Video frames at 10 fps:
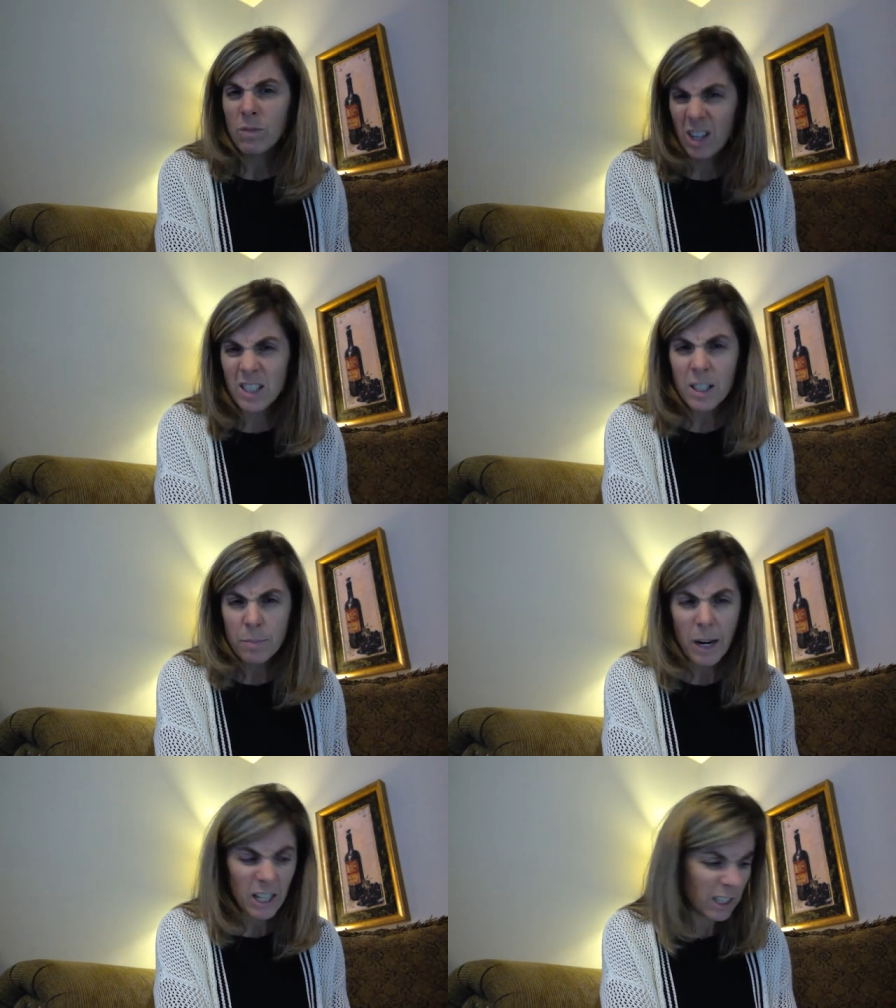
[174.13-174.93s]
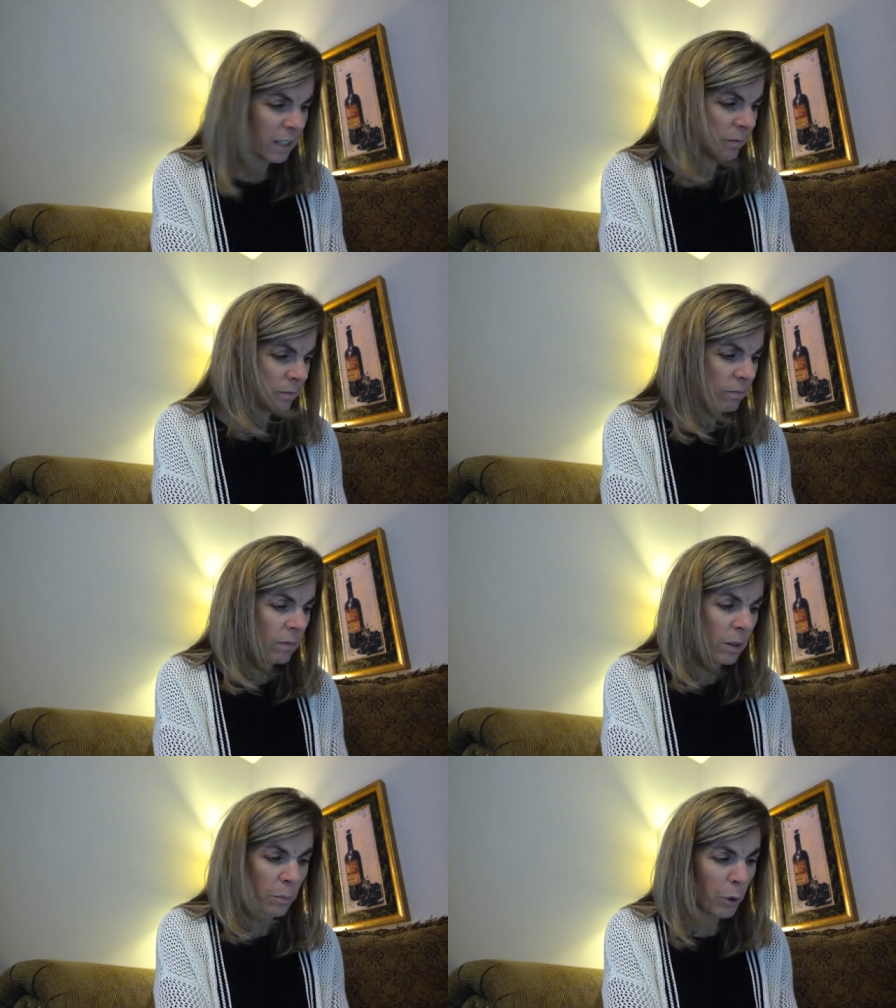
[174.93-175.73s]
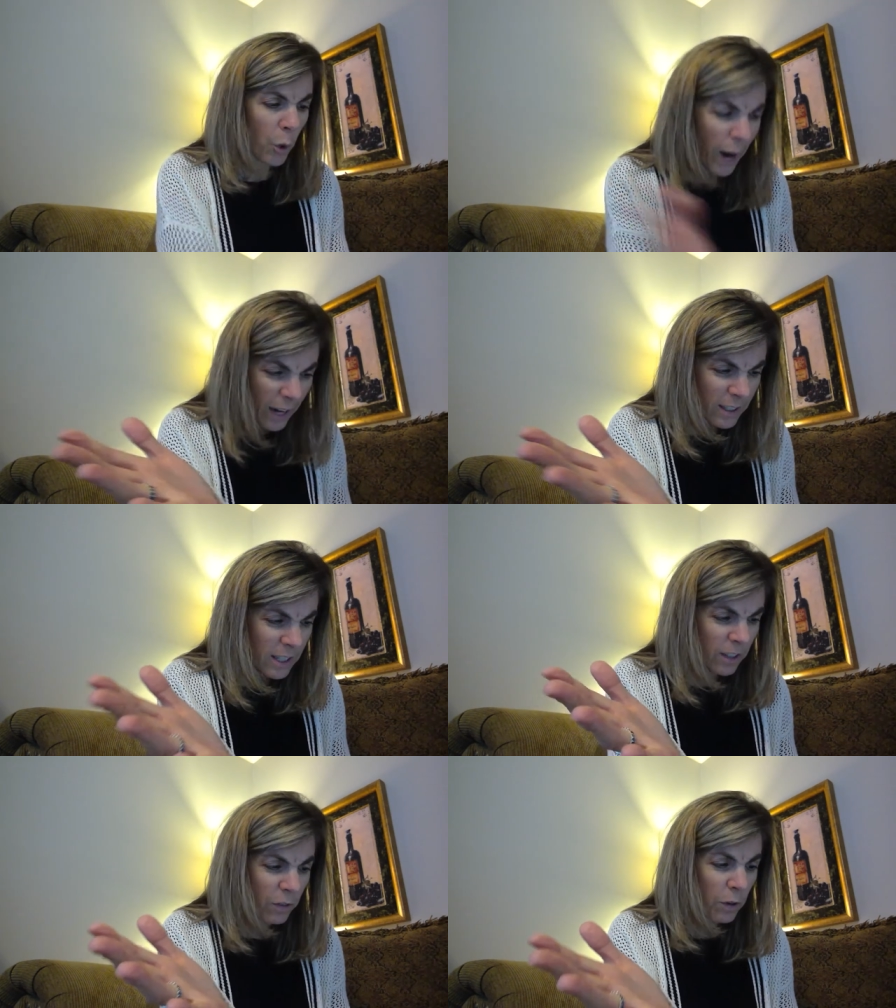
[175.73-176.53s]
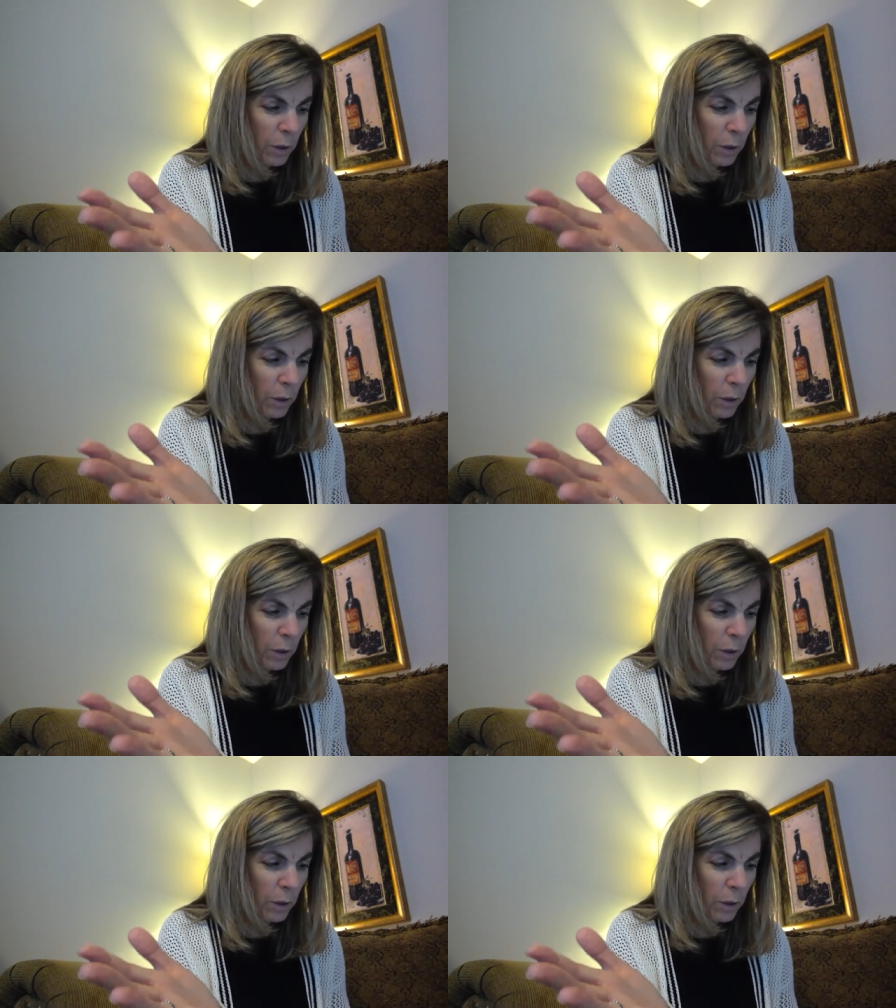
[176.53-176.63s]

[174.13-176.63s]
Unsmiling, proactive,